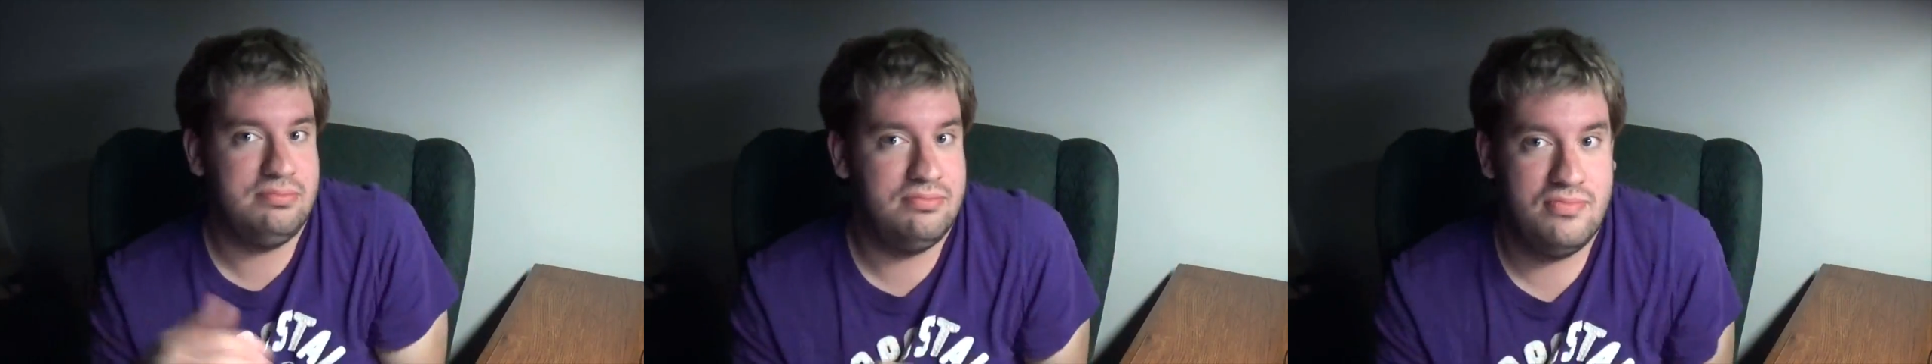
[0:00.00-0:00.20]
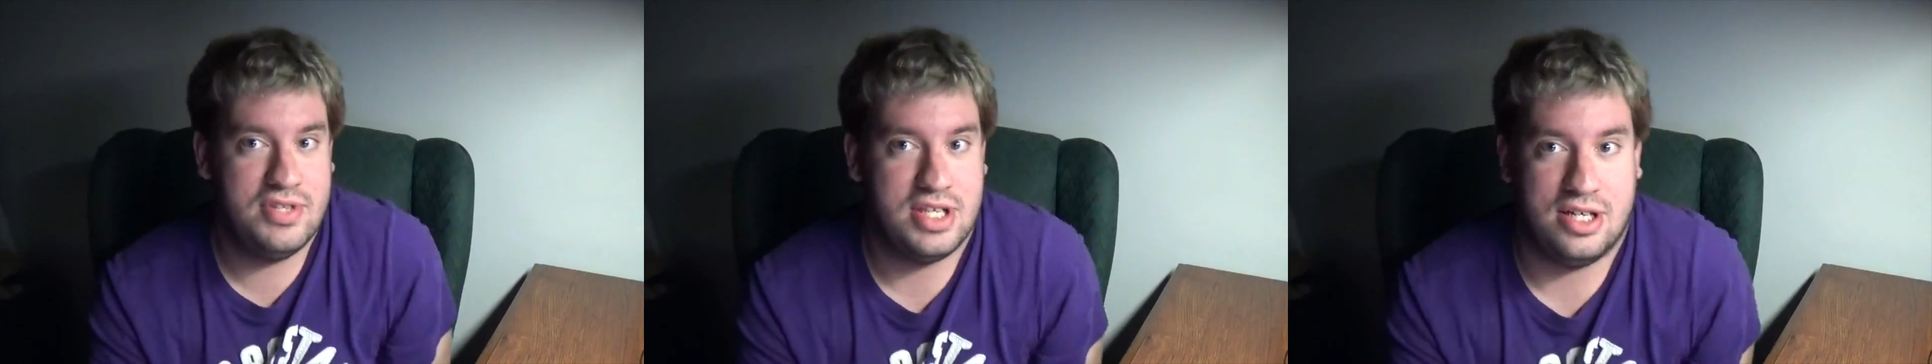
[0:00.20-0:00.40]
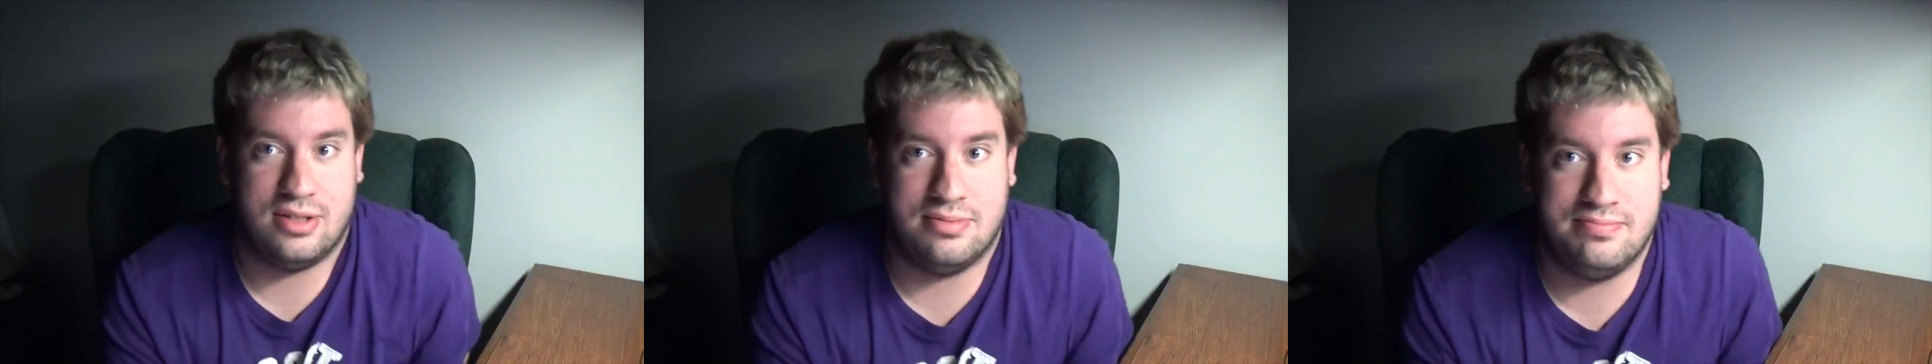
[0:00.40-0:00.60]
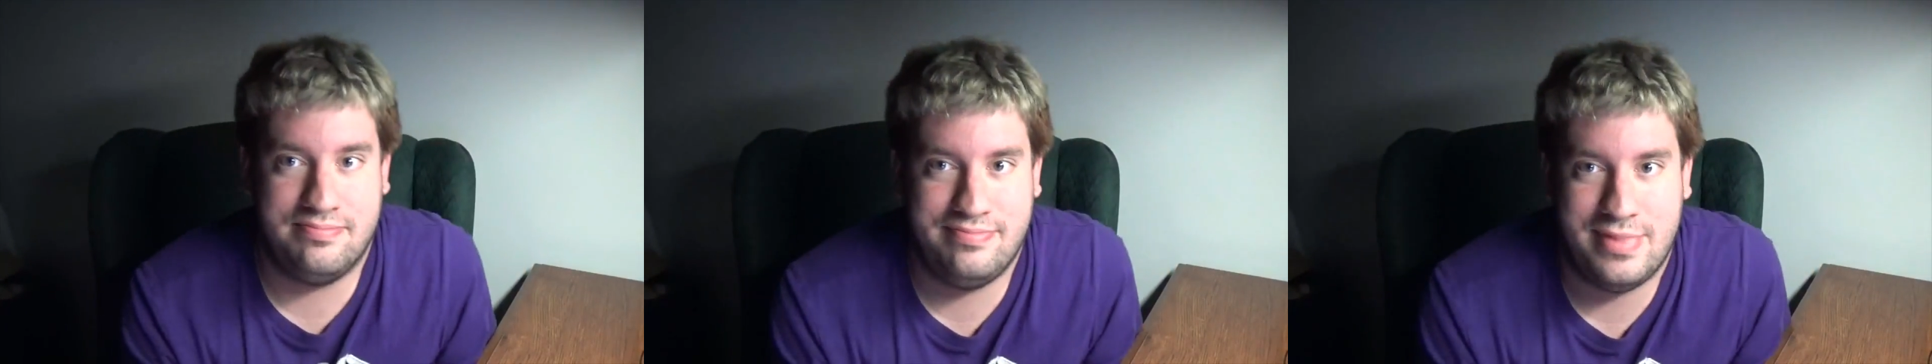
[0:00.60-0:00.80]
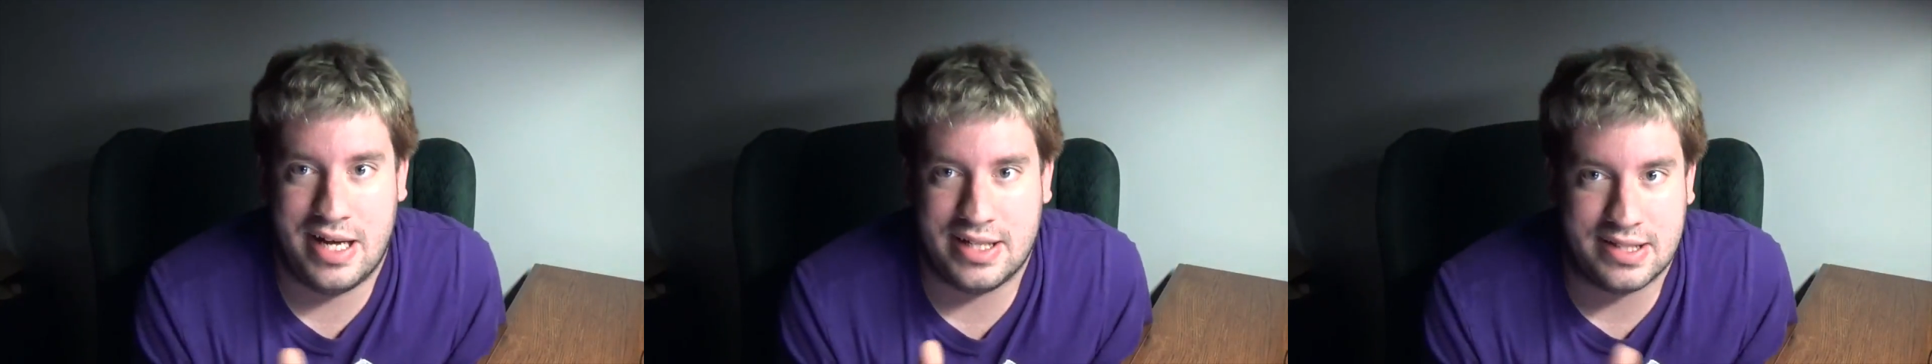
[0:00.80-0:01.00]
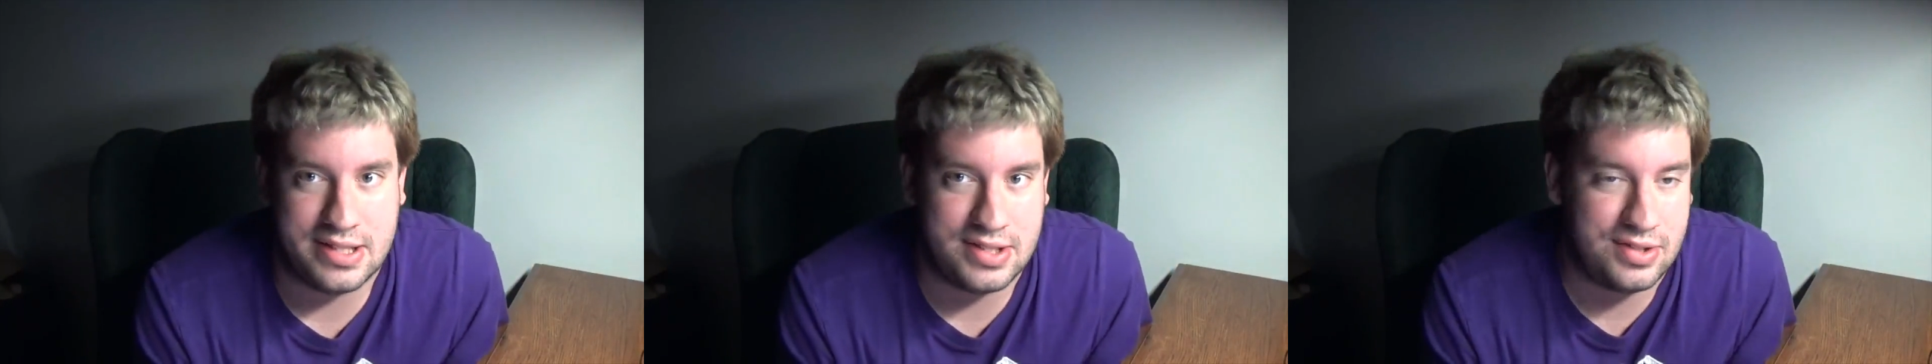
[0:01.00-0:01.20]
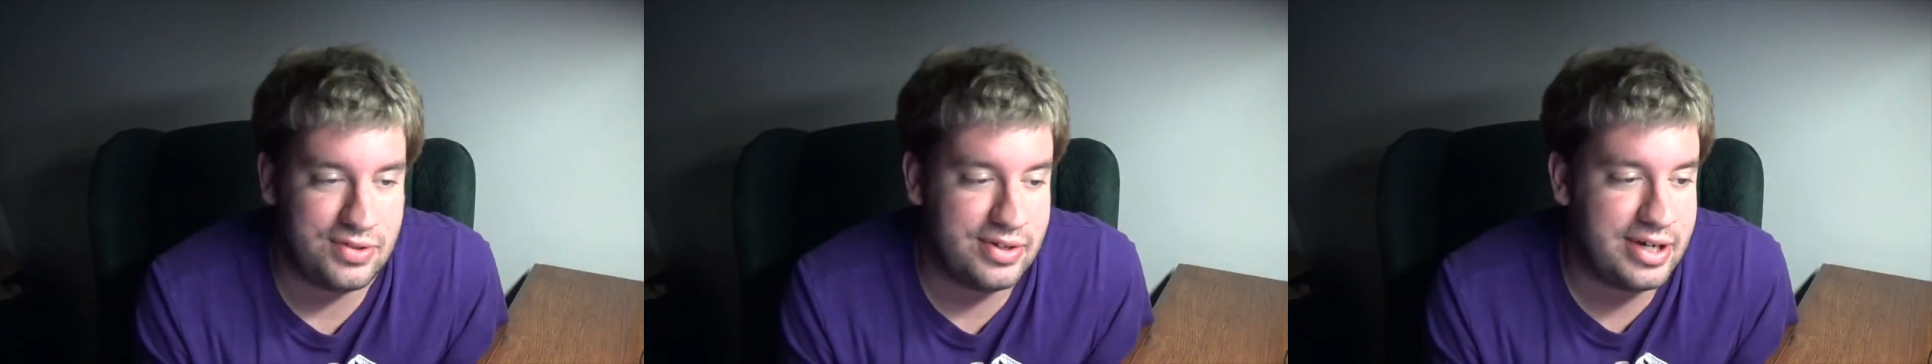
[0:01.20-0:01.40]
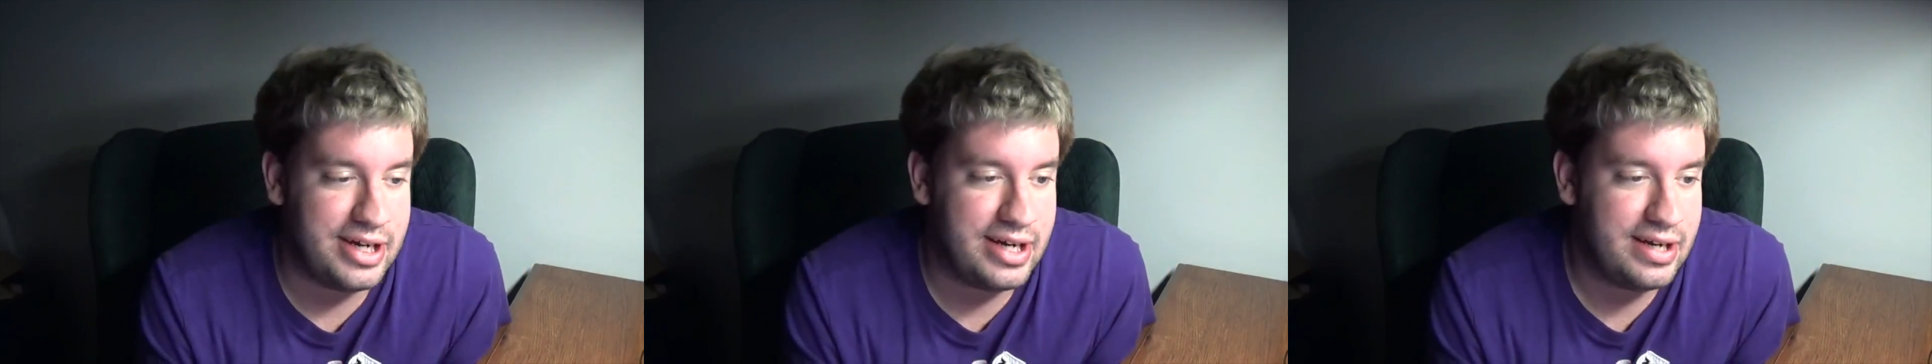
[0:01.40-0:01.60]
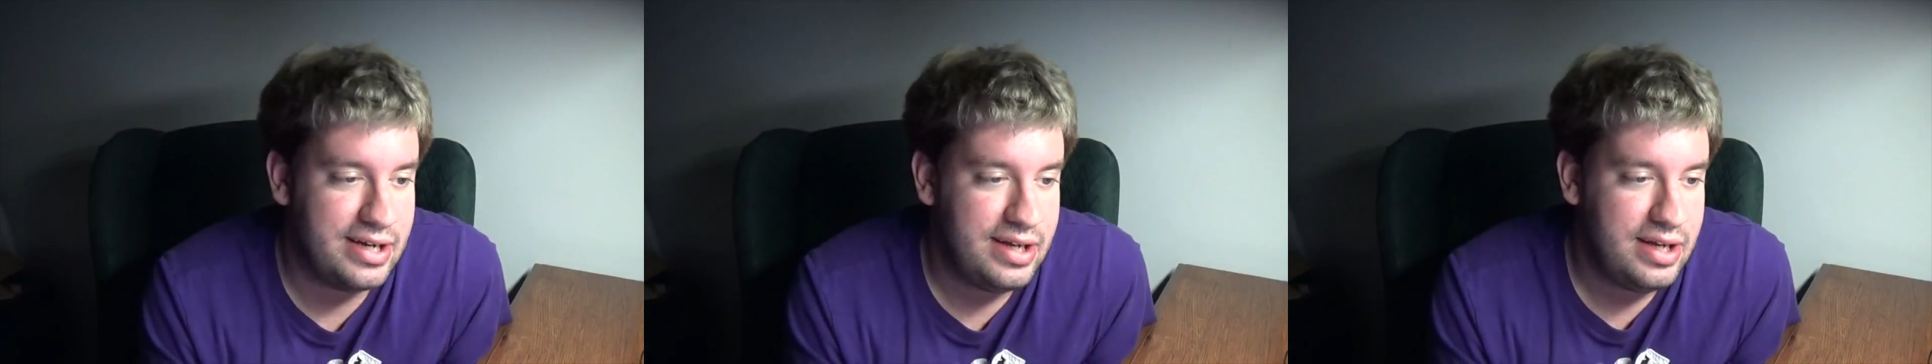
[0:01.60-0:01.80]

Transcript: so that's a story.